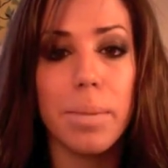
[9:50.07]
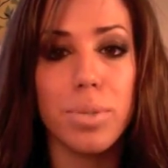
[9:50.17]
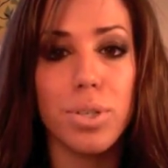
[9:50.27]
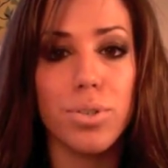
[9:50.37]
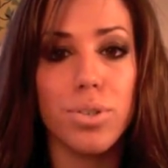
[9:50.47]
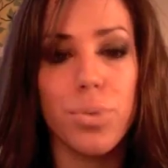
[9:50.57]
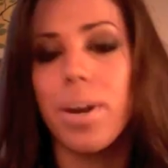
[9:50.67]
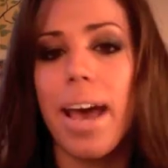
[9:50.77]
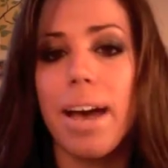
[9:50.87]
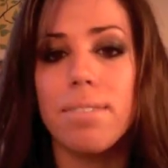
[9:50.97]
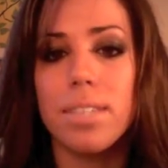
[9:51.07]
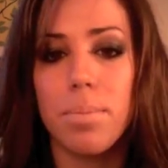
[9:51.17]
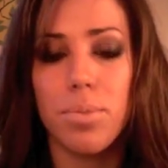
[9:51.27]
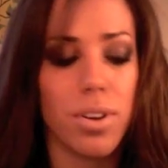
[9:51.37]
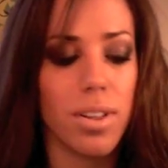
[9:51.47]
So you do want to have some
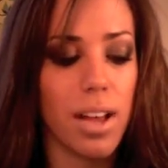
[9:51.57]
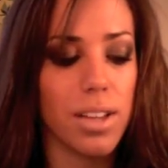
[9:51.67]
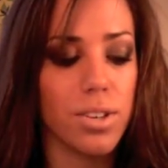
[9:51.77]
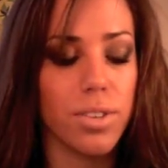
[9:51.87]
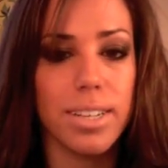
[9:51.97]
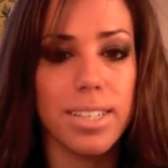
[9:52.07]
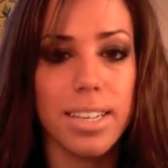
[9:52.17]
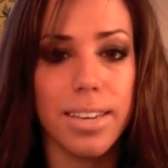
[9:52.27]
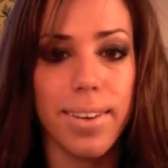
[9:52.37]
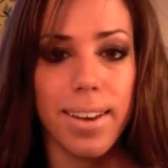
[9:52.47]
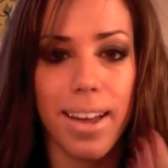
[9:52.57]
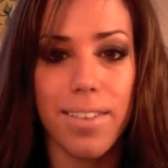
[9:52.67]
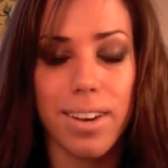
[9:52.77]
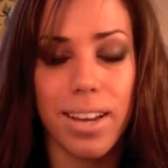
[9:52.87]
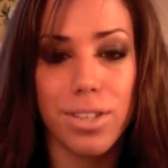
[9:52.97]
sort of gloss over it to give it kind of
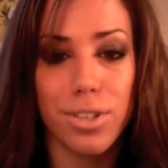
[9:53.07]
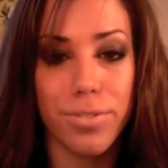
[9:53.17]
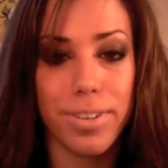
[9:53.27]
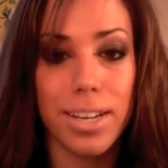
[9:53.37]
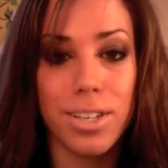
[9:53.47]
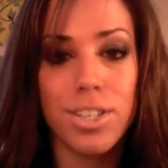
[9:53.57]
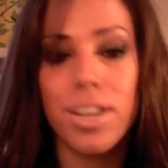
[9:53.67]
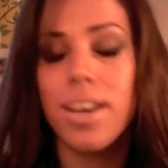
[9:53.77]
a nicer finish